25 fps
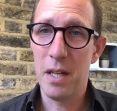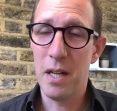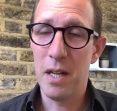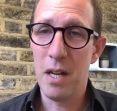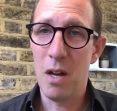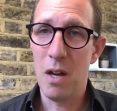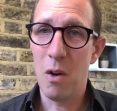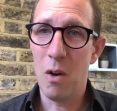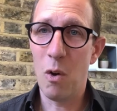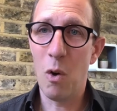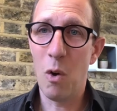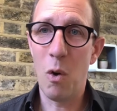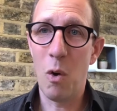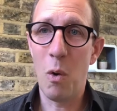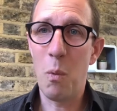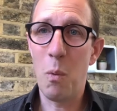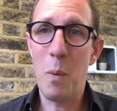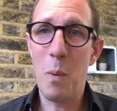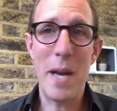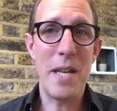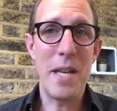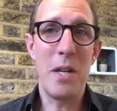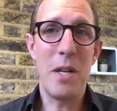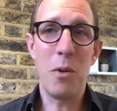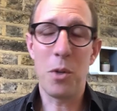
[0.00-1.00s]
Or
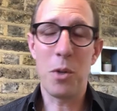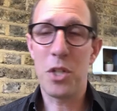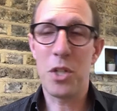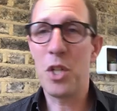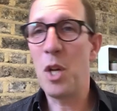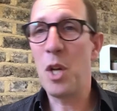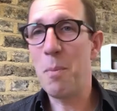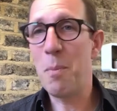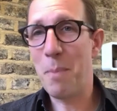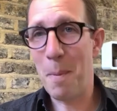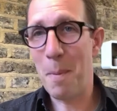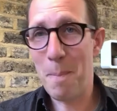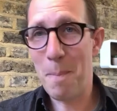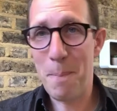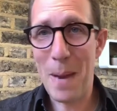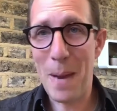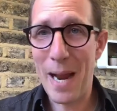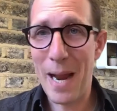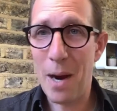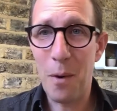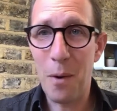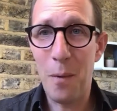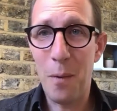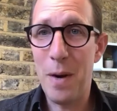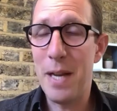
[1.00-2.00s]
when your
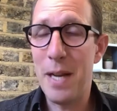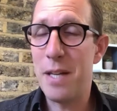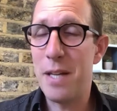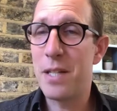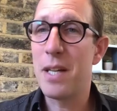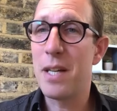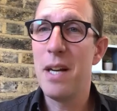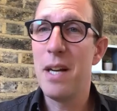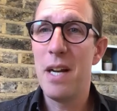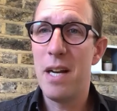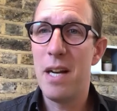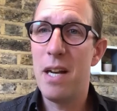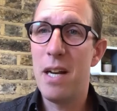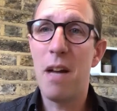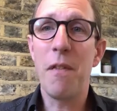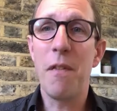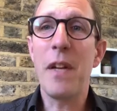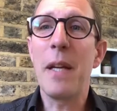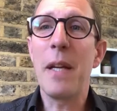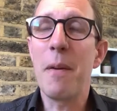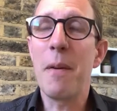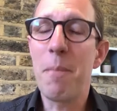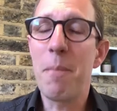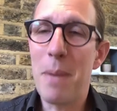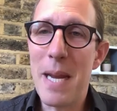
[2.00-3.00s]
superpower is
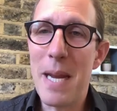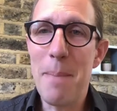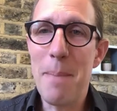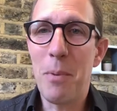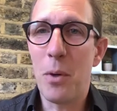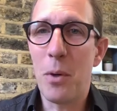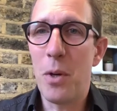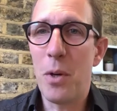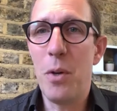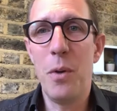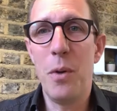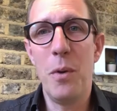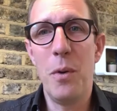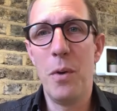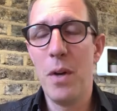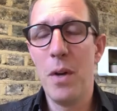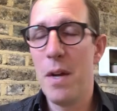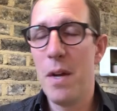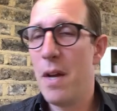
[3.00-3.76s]
loving people who